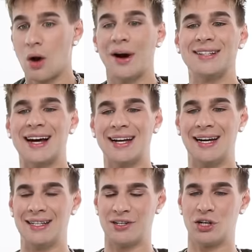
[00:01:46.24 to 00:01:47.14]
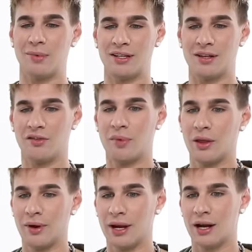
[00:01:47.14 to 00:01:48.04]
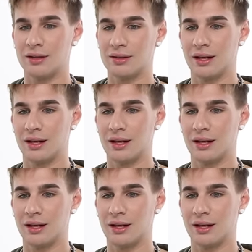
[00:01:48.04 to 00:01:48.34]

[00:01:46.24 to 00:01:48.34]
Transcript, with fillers: Oh, I tie-dyed this shirt myself, by the way, guys.